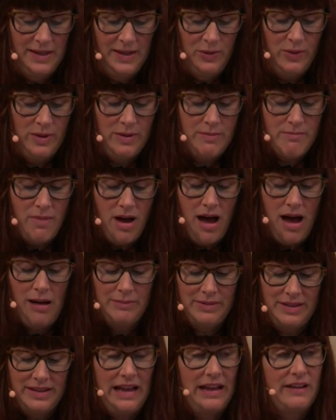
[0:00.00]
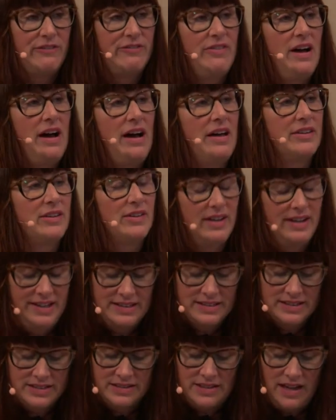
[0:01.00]
We mobbed that father and
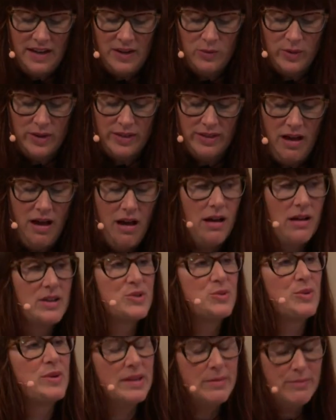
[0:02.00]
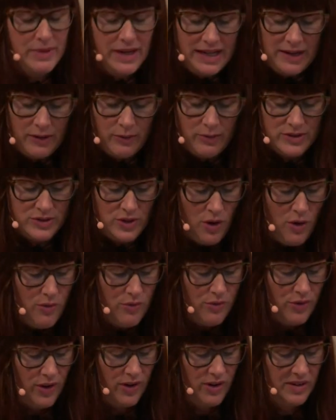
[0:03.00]
his son with hugs when the meeting was
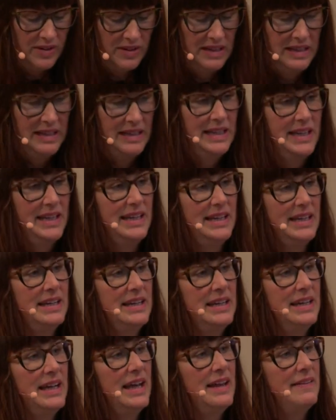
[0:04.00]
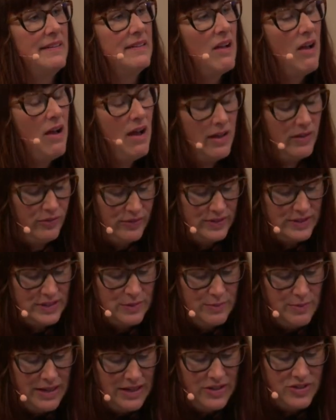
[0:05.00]
over, and the
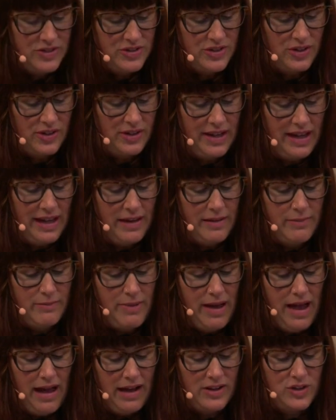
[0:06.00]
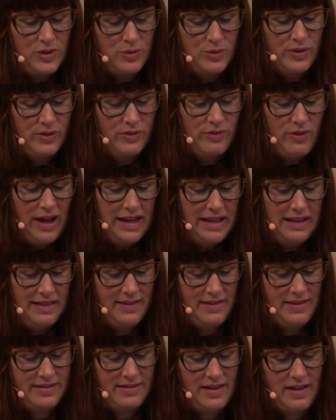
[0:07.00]
conference minister came back to invite
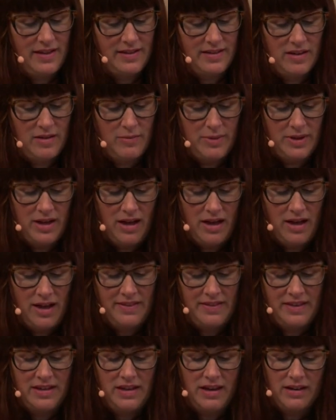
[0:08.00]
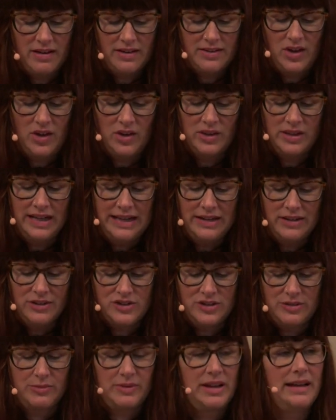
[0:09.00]
the son to be on the Young Adult
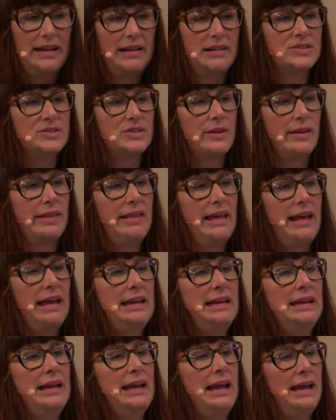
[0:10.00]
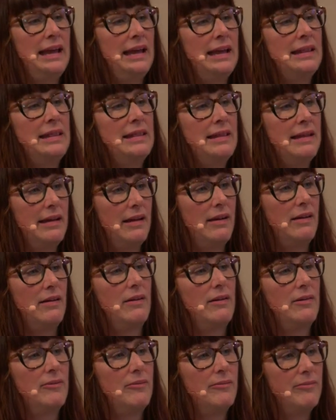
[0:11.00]
Leadership Council then and
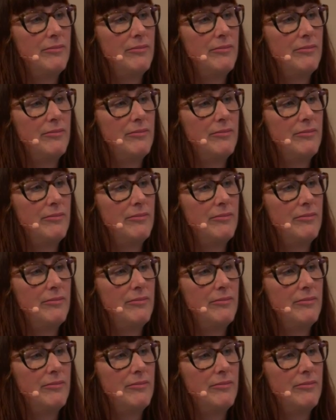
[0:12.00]
there.